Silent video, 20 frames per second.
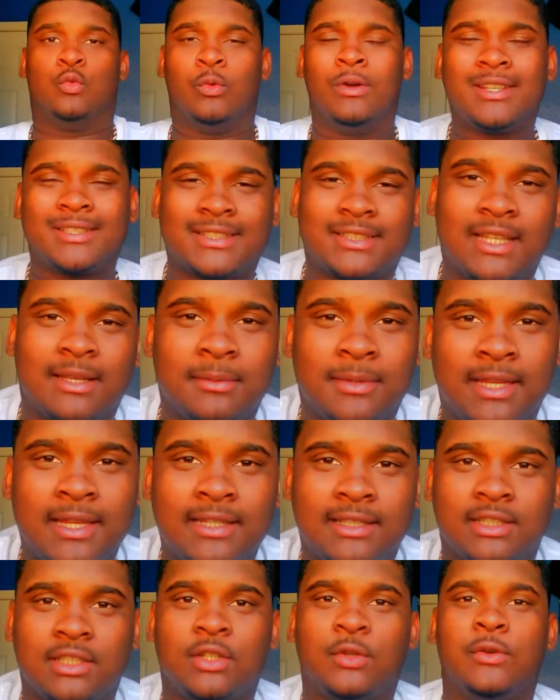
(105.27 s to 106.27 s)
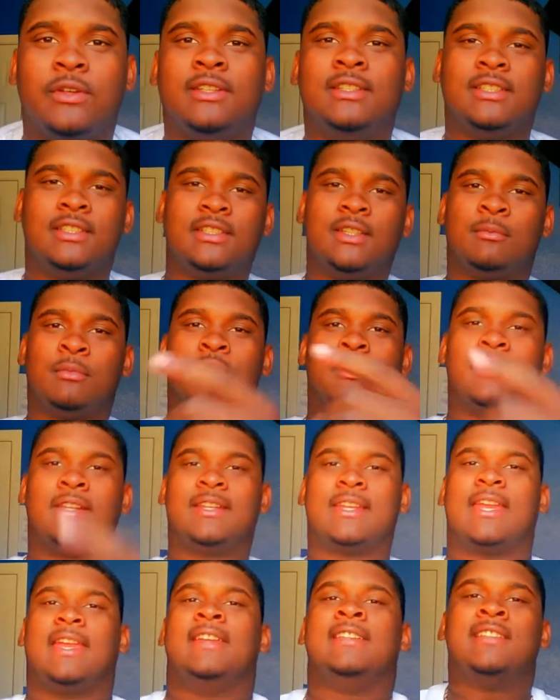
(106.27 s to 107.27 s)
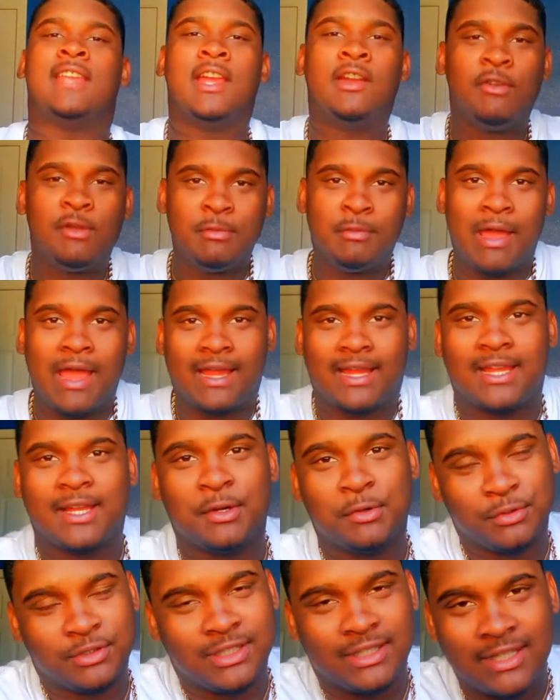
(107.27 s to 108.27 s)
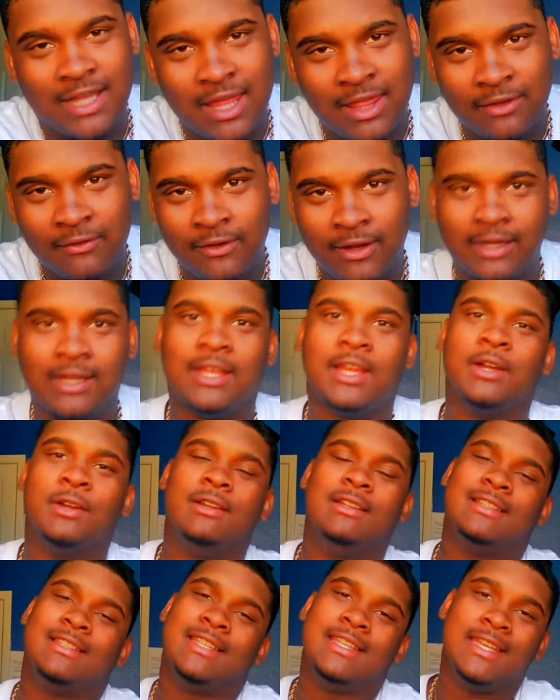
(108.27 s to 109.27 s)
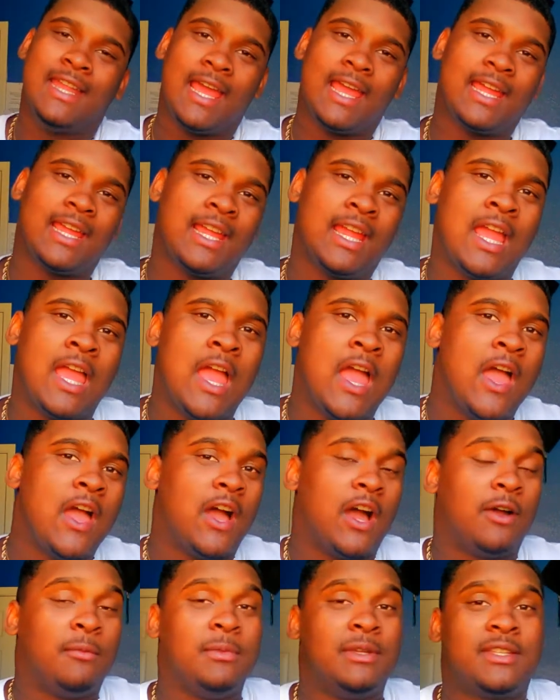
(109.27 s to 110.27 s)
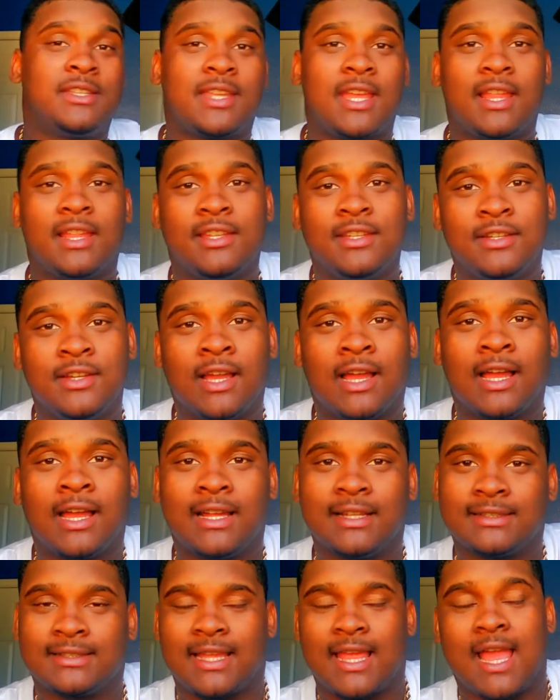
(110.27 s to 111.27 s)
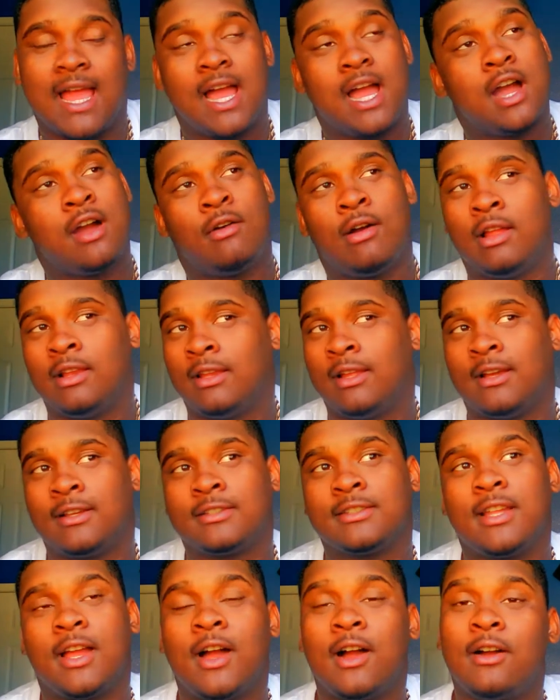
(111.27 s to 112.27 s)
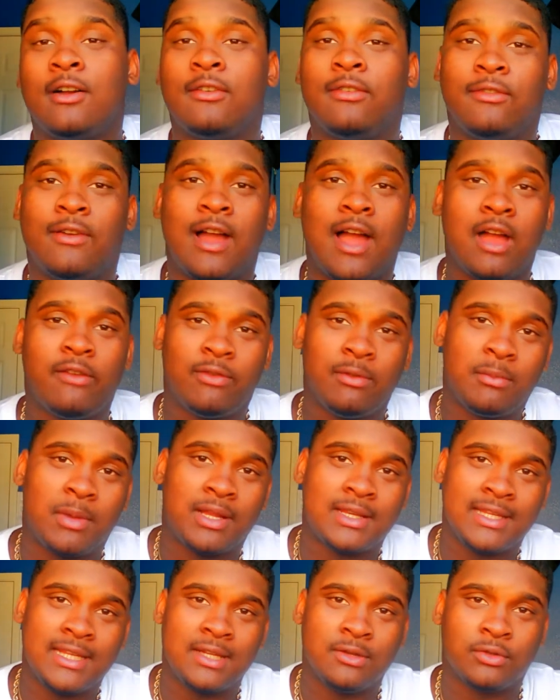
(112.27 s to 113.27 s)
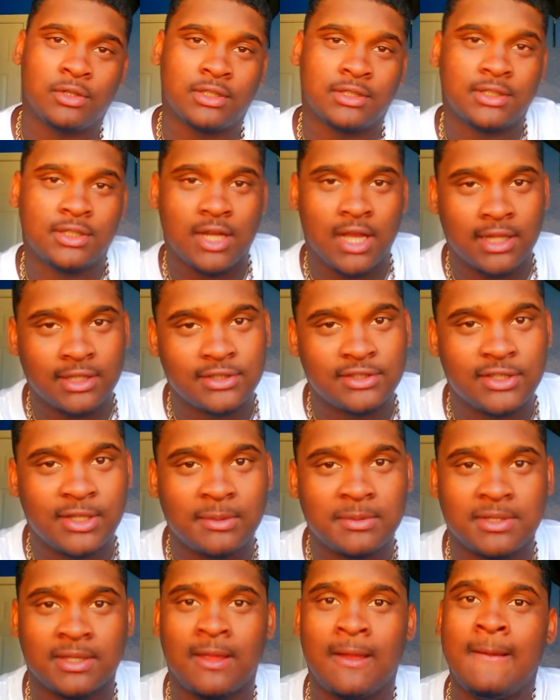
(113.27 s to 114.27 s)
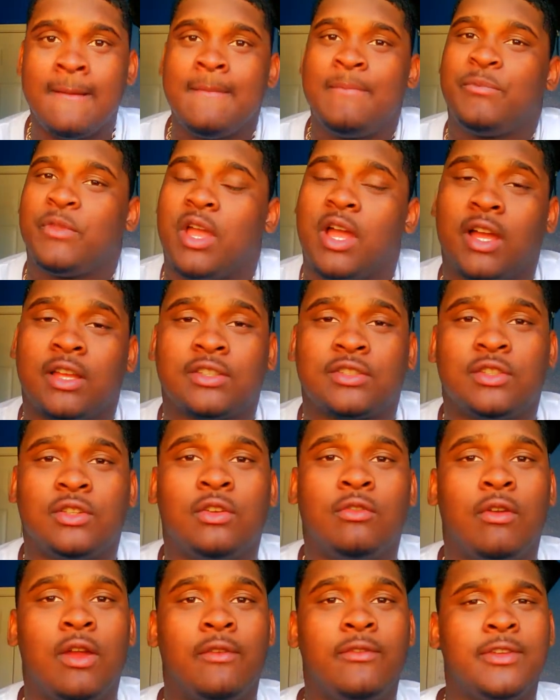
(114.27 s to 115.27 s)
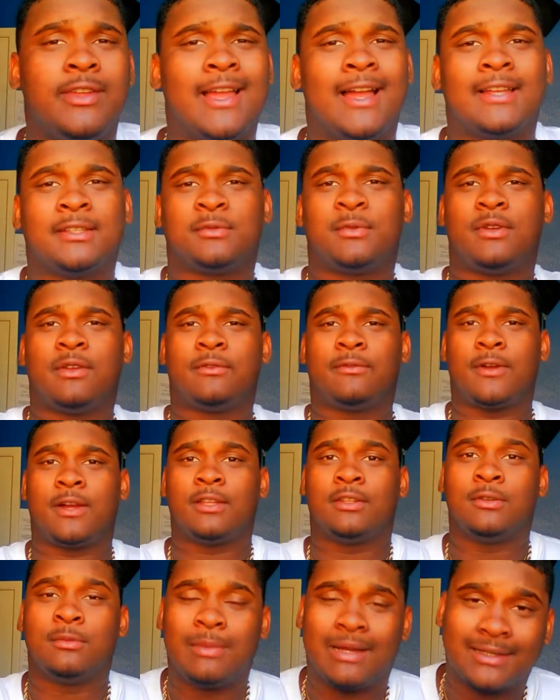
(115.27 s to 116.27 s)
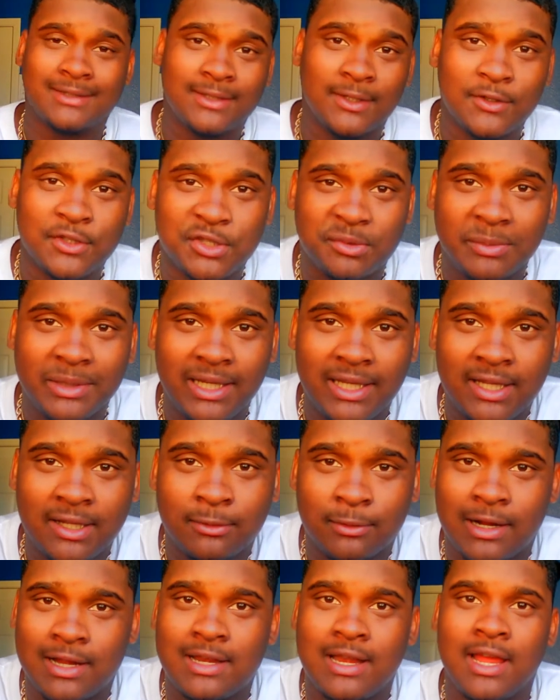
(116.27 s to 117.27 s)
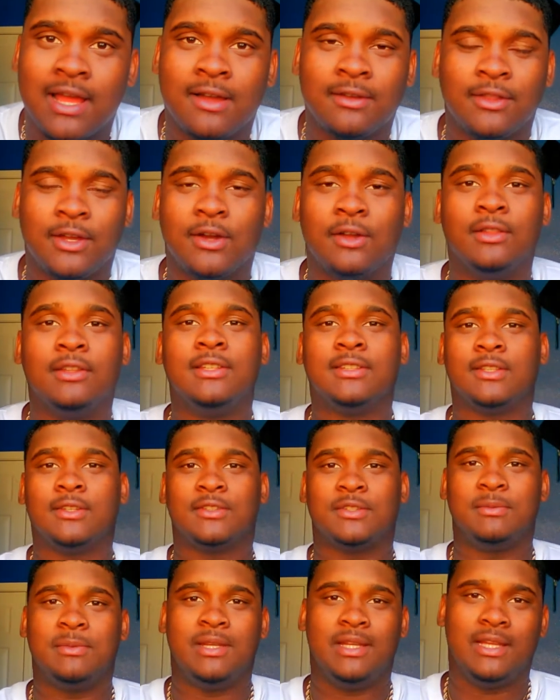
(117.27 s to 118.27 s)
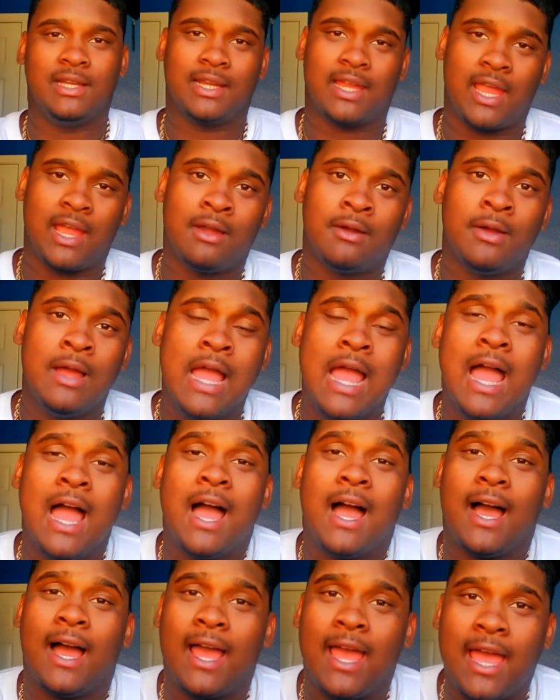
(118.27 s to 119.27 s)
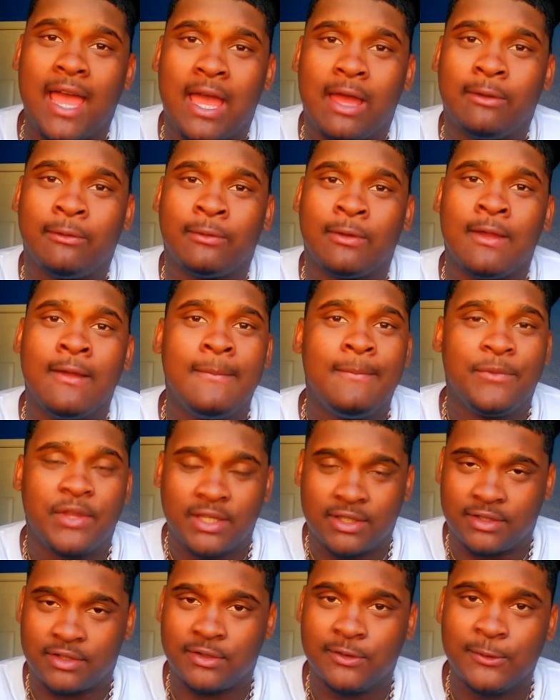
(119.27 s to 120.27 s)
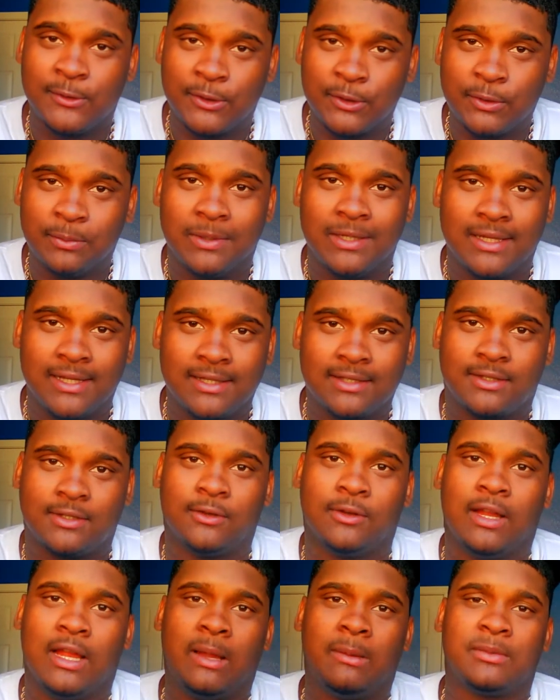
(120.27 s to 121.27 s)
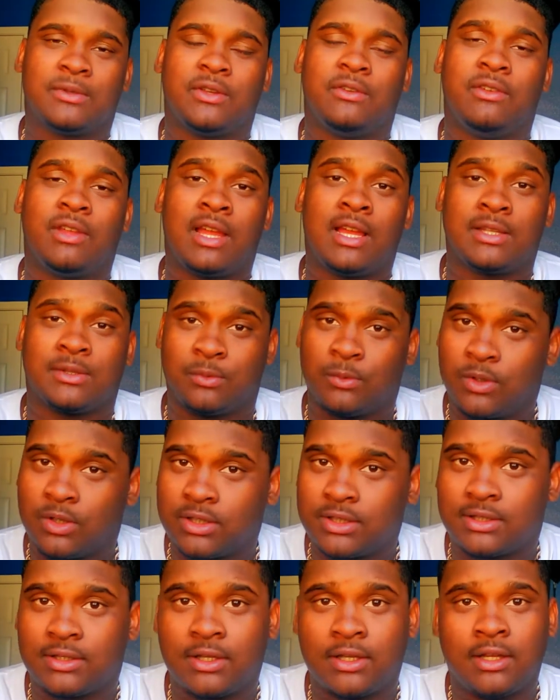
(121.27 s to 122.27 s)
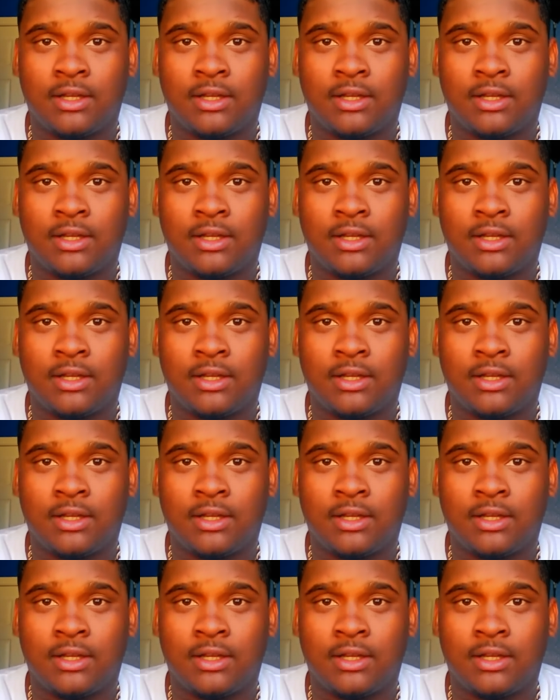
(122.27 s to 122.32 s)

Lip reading: What's up, kings and queens? It's your boy KJ, and we back here with another video. And today I'll be telling you guys how I lost all 5 of my D1 scholarships. Also, if you guys want to follow my social media right now, the only social media account I have is YouTube and Instagram. So if you guys want